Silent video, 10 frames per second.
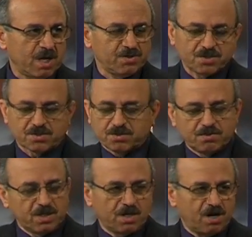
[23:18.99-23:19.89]
I just
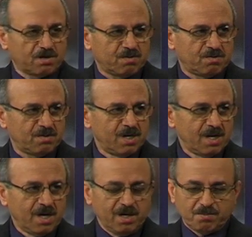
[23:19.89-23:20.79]
drink alcohol
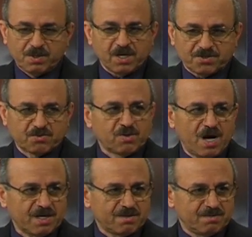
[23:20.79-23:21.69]
because
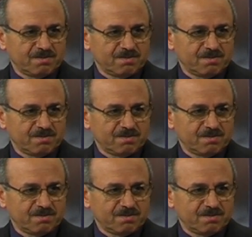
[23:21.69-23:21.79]
drunk,